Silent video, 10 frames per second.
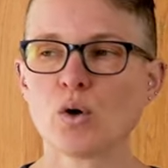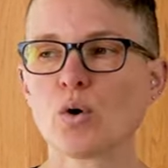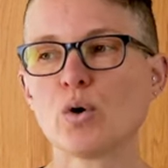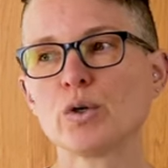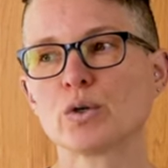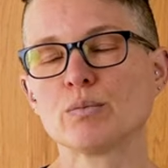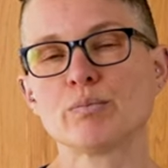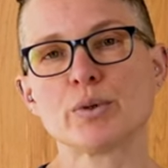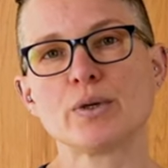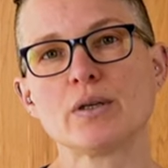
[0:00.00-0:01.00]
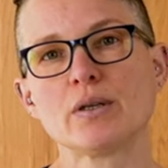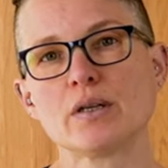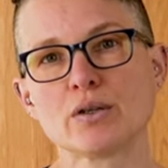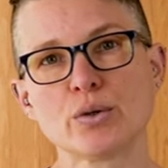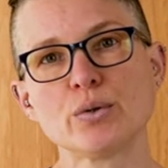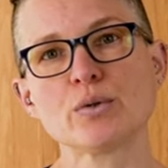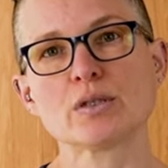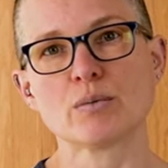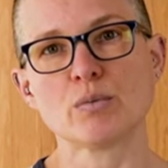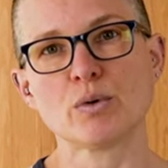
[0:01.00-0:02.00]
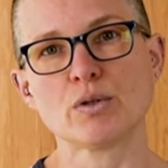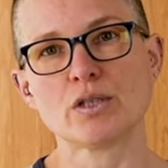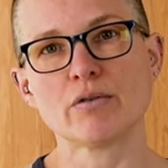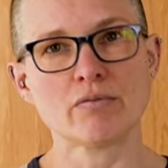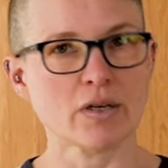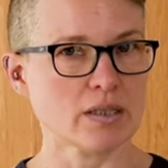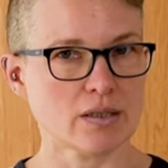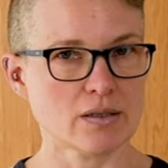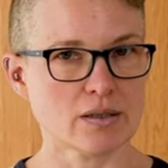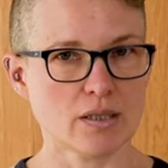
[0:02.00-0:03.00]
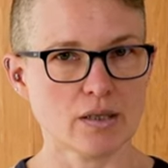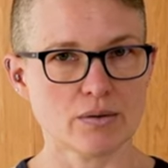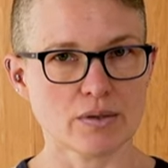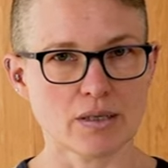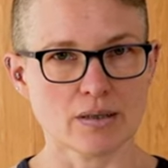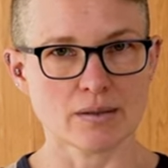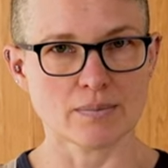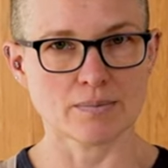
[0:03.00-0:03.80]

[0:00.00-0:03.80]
or you can boil and cool some water in readiness to use it.